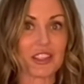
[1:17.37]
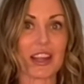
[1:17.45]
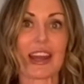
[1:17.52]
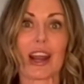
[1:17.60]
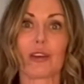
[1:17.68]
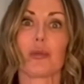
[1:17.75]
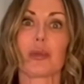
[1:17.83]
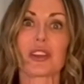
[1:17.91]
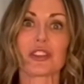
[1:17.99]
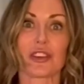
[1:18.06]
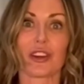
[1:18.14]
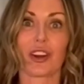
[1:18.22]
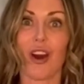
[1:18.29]
and I will be
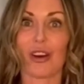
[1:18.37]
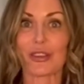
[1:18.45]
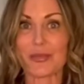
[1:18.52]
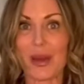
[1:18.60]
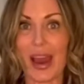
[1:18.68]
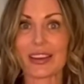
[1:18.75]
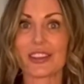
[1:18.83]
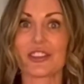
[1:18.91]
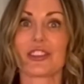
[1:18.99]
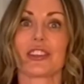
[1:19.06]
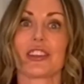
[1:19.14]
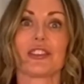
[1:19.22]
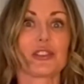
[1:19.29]
sure to call you back
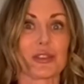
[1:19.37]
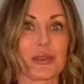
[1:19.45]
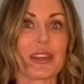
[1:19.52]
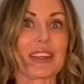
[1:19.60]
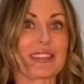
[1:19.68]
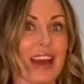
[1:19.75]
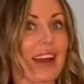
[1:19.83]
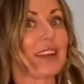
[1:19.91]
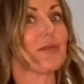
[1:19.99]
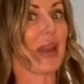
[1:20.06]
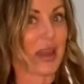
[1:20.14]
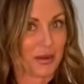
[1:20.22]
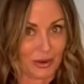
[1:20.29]
just as soon as I
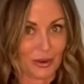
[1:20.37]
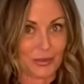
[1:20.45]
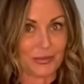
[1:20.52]
am able.